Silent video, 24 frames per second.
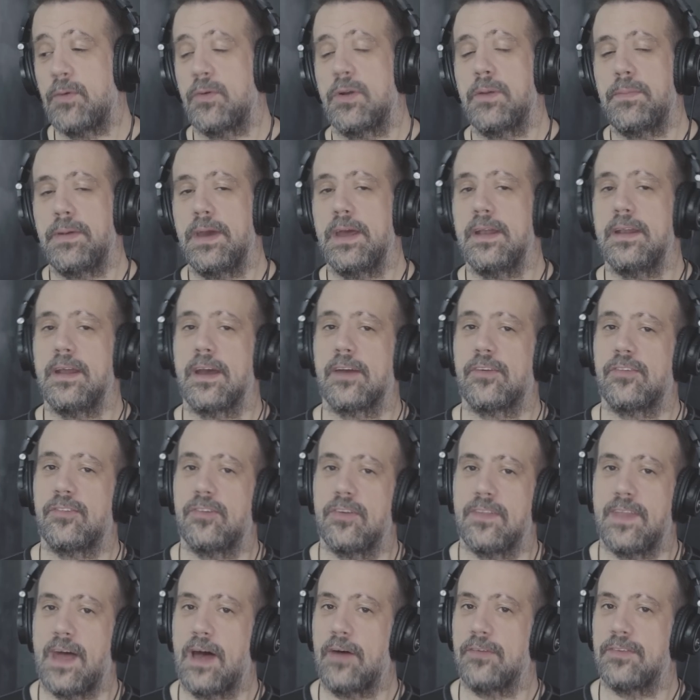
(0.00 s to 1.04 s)
would have paid an extra
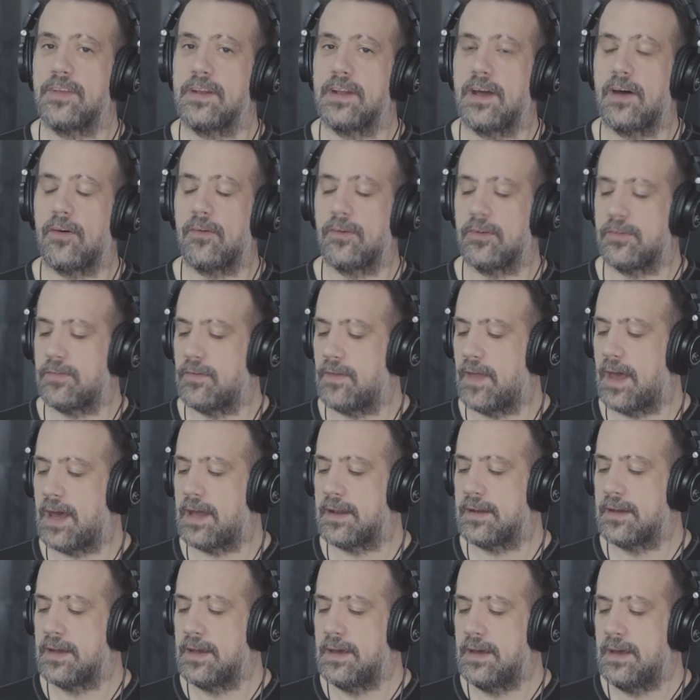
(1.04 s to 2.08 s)
$1,000 for
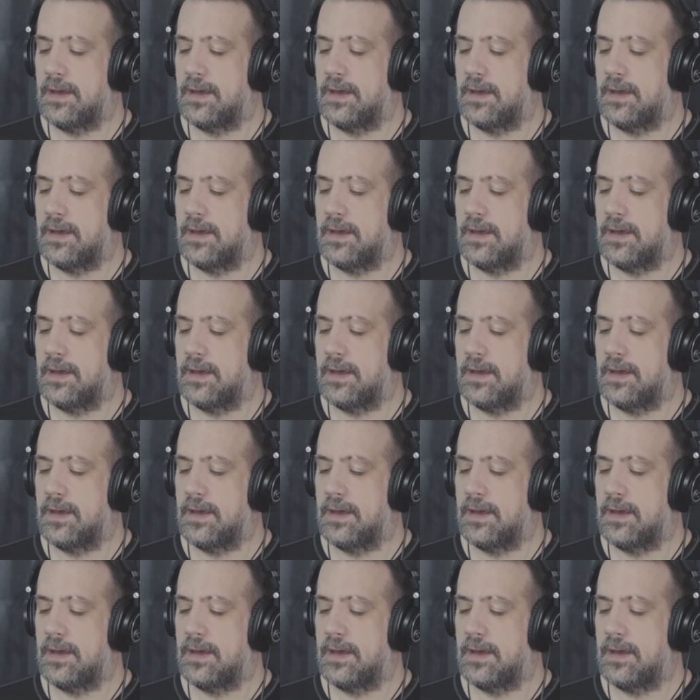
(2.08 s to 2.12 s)
that.